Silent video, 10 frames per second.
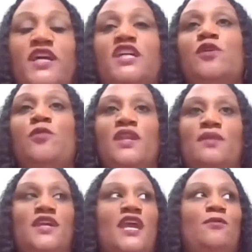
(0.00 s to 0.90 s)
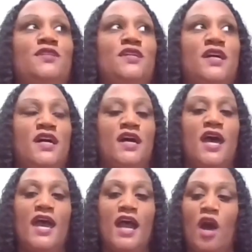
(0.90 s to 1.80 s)
because we want to be able to
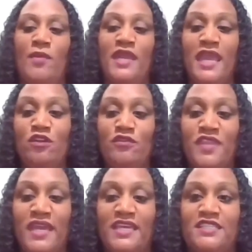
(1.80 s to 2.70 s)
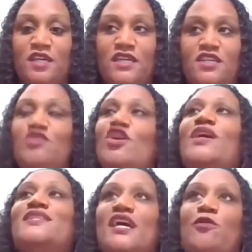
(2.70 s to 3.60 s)
handle things.
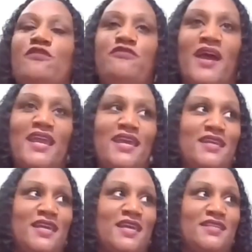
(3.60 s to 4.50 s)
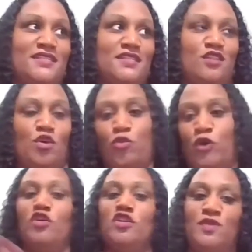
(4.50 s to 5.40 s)
It's like we're fighting against the
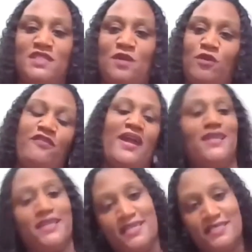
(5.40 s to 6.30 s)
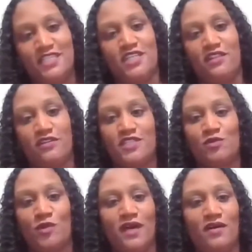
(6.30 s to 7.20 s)
world, but then we're fighting against each other as
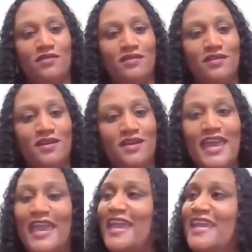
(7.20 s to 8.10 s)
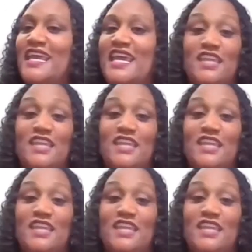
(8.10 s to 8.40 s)
well. Right. And